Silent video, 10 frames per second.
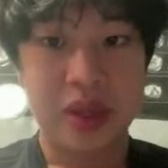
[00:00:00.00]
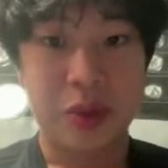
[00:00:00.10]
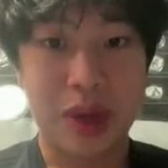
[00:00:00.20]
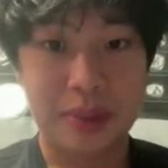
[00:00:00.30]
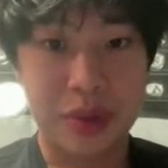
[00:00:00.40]

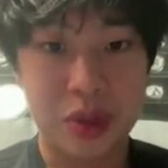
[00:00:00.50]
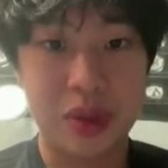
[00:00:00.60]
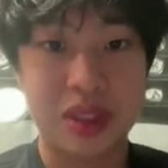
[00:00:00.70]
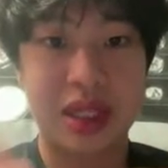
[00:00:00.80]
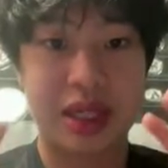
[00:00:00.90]
Web 2
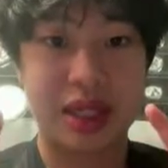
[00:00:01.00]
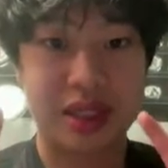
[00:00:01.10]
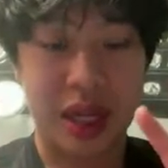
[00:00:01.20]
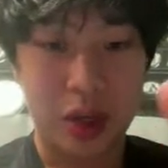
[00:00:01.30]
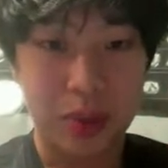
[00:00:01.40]
is that
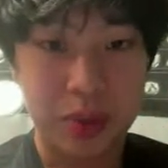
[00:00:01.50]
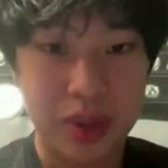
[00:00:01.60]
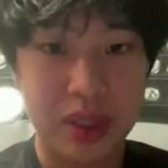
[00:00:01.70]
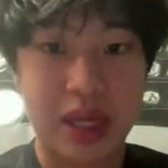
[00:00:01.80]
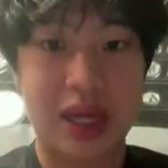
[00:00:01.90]
there's
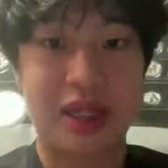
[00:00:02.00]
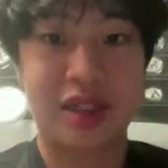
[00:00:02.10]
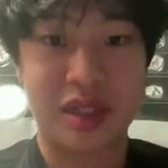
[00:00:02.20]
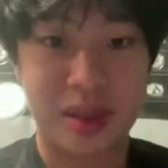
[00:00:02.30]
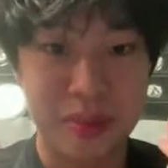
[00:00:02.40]
output and
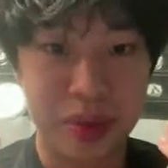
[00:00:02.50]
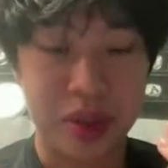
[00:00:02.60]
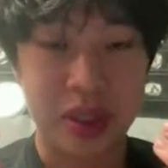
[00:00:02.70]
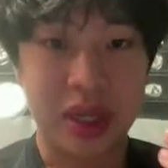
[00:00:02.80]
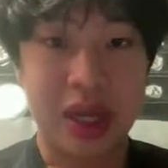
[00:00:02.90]
there's input.